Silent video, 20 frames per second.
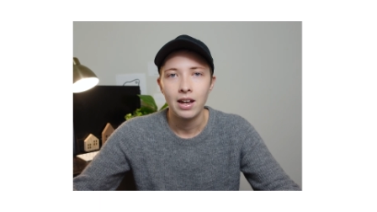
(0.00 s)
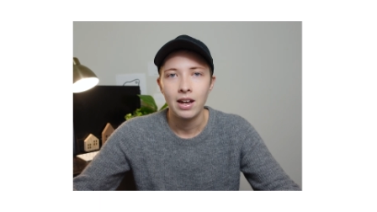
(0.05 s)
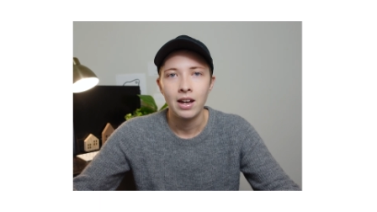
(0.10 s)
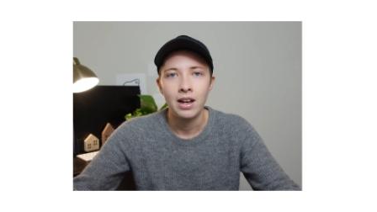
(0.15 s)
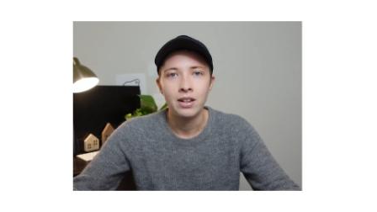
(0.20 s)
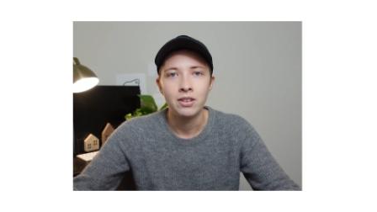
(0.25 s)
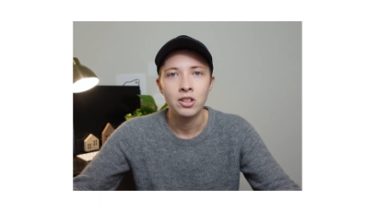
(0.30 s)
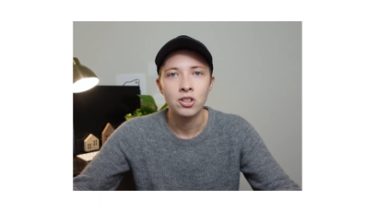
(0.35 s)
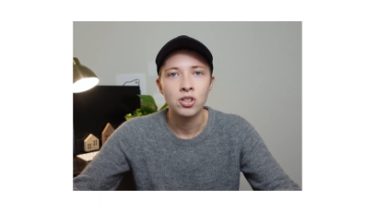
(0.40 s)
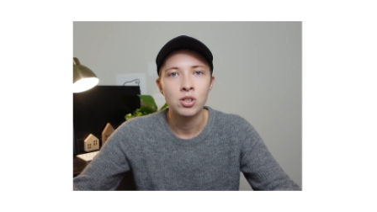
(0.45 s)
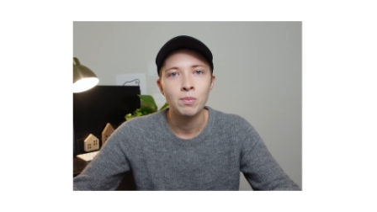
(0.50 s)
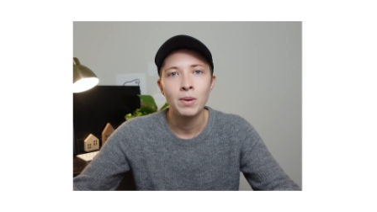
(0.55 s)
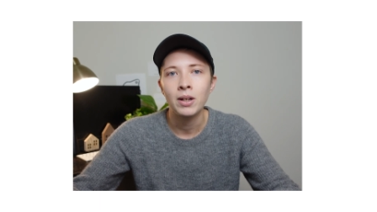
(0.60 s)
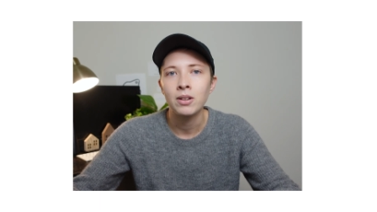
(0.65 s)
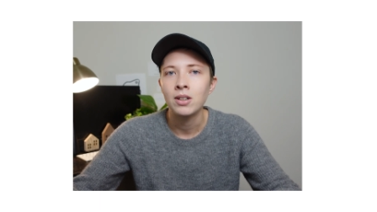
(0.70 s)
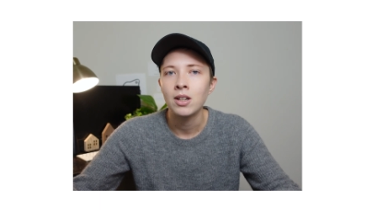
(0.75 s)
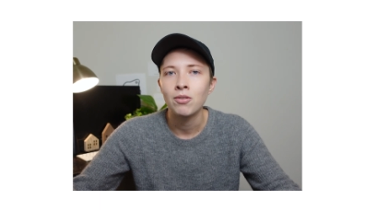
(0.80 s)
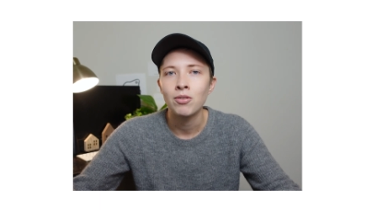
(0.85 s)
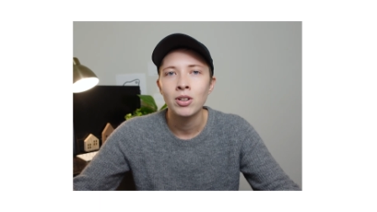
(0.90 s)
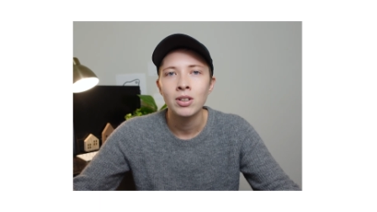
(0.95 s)
and they're
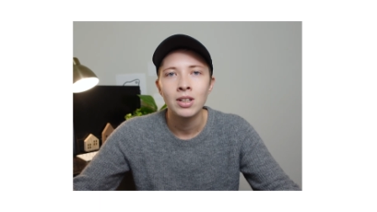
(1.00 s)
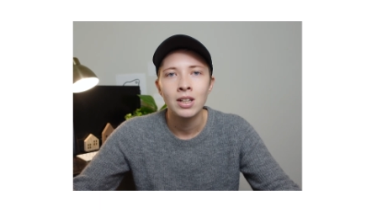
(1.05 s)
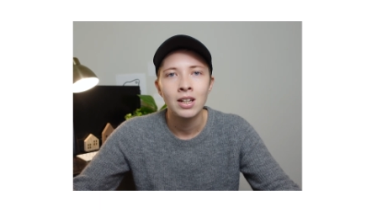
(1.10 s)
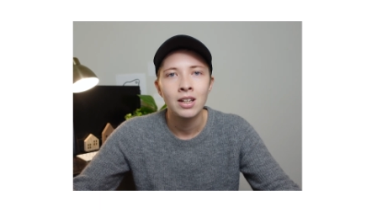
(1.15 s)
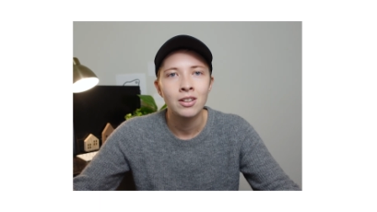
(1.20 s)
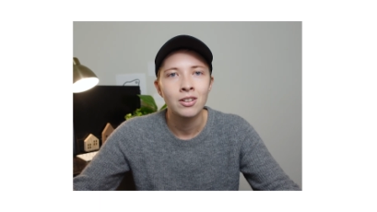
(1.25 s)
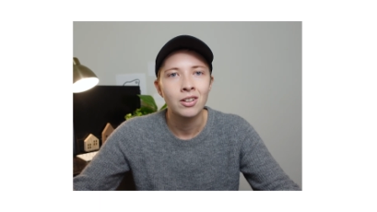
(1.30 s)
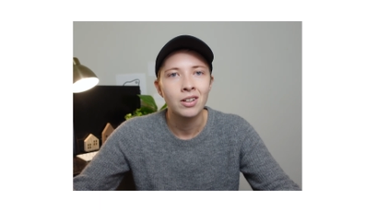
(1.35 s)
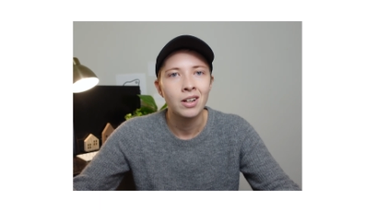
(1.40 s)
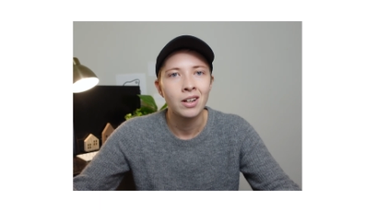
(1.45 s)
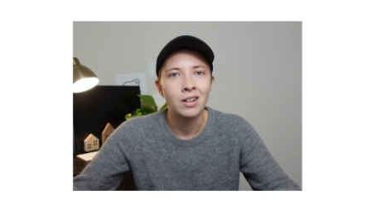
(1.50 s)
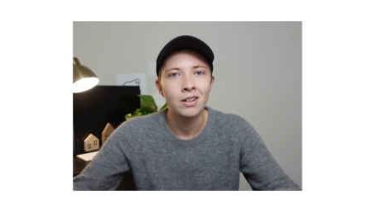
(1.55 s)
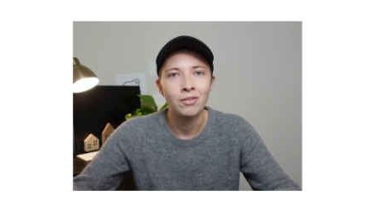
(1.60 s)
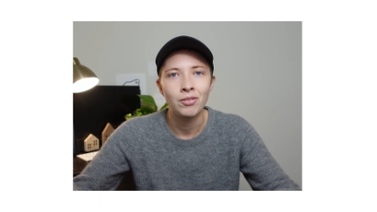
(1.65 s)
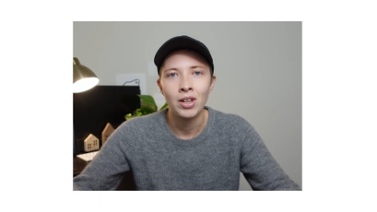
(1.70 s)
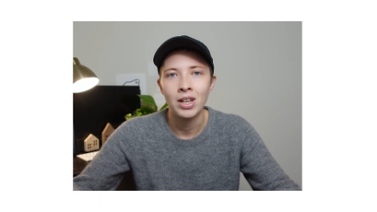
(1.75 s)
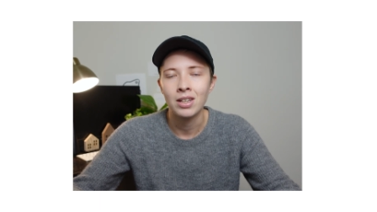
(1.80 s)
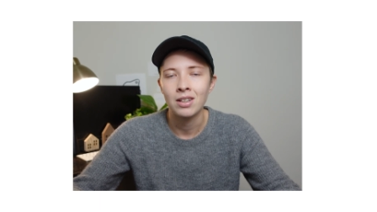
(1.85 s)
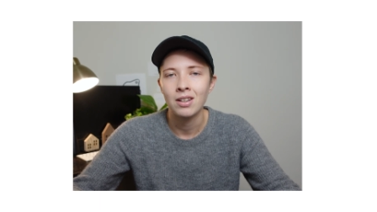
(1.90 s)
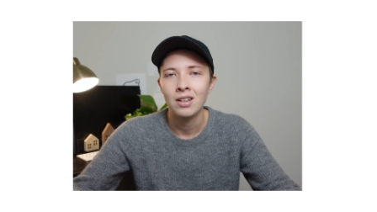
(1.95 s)
spelled differently. They're kind of
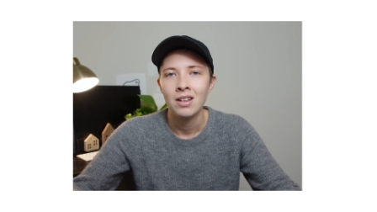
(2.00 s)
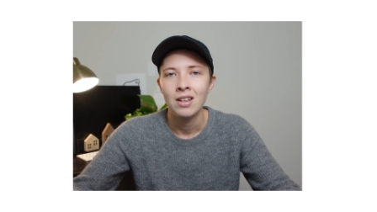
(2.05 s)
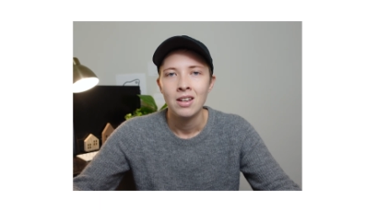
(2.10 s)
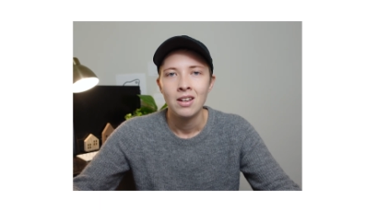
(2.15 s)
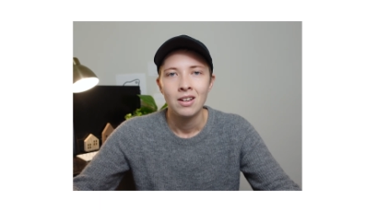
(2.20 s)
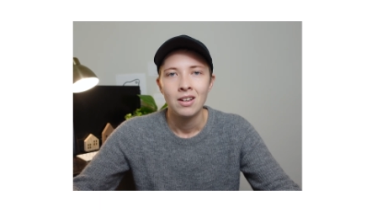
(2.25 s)
like,